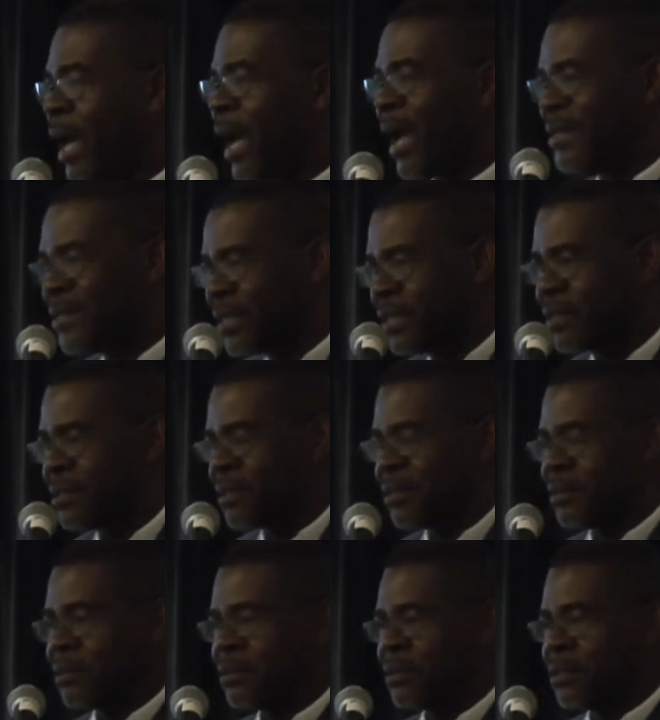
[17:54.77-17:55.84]

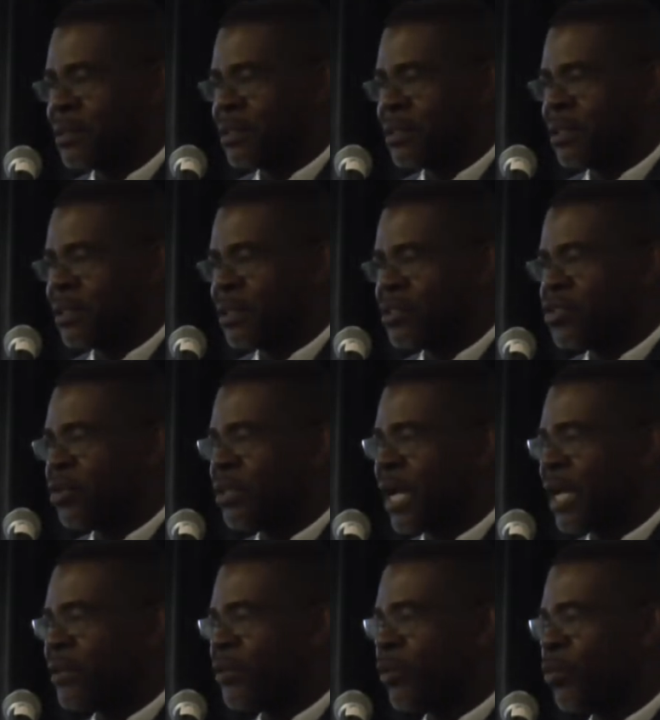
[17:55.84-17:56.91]
assist so
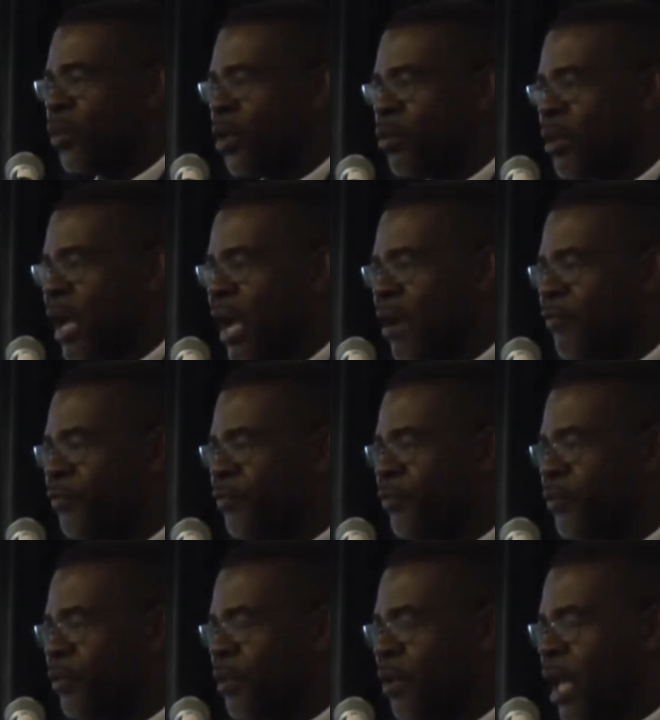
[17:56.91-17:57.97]
that we could
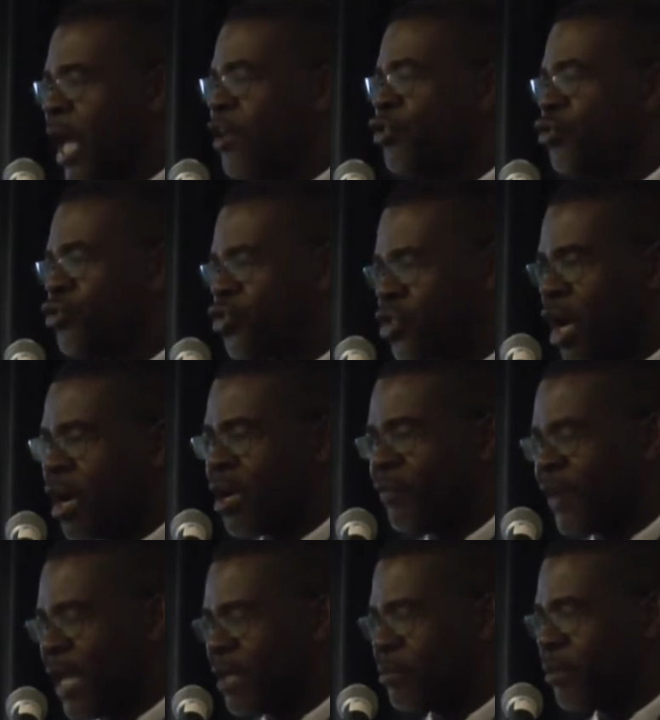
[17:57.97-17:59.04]
have a new stock
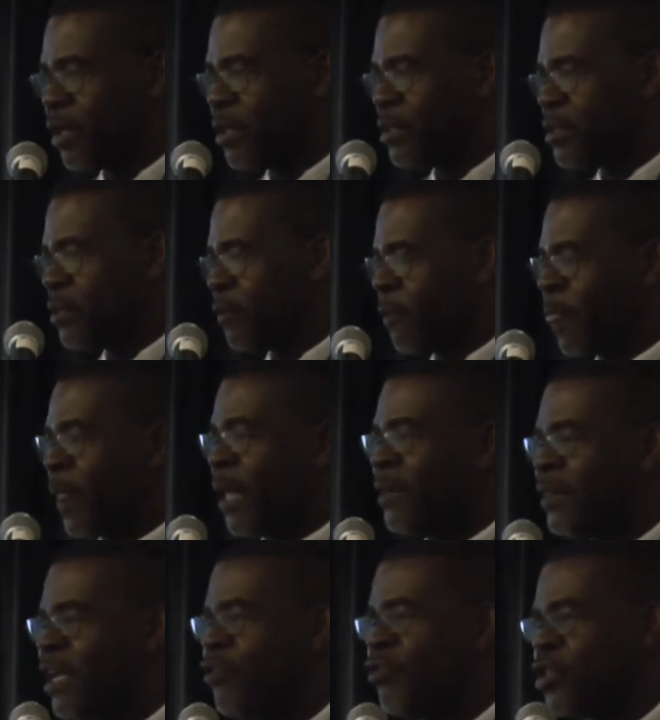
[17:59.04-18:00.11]
of animals.
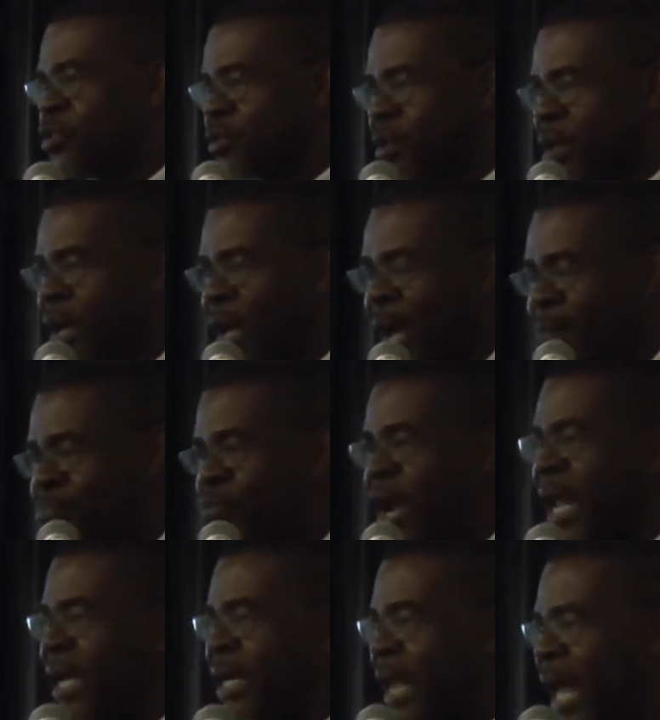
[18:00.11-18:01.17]
There is a
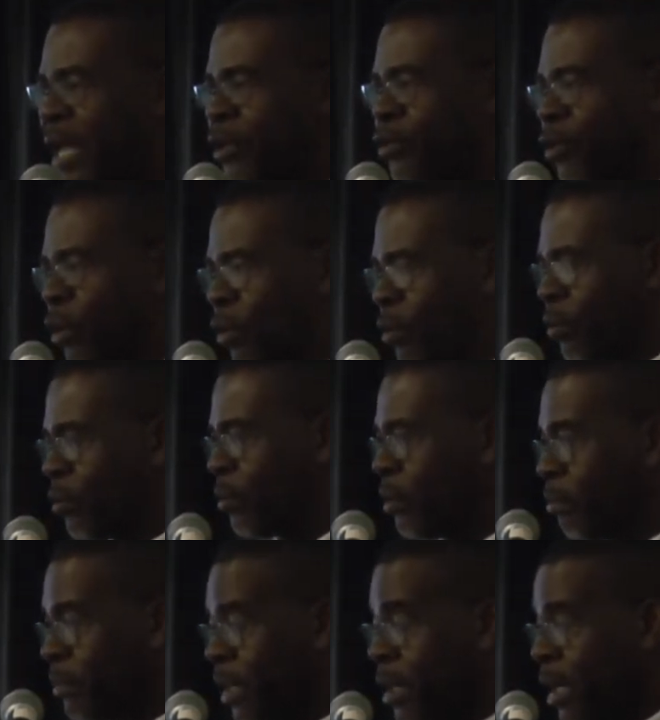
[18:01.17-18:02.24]
bright light though,
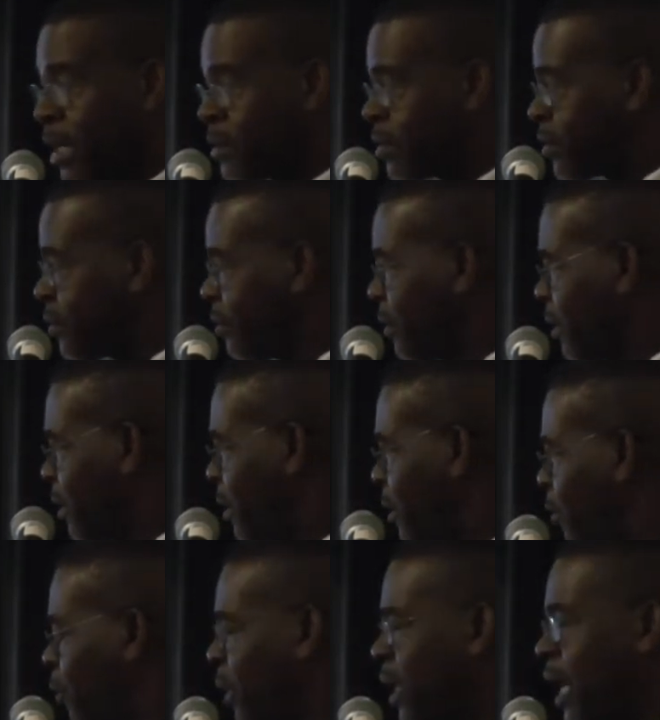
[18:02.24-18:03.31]
because
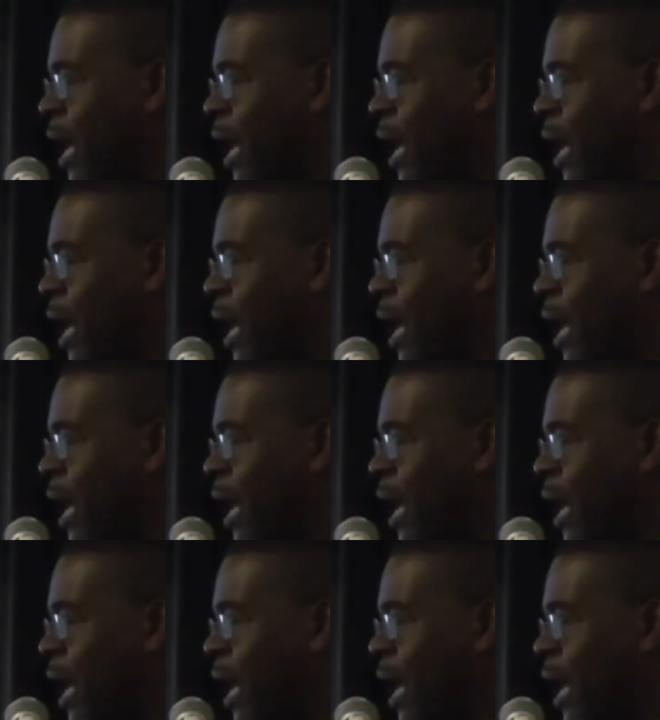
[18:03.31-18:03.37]
we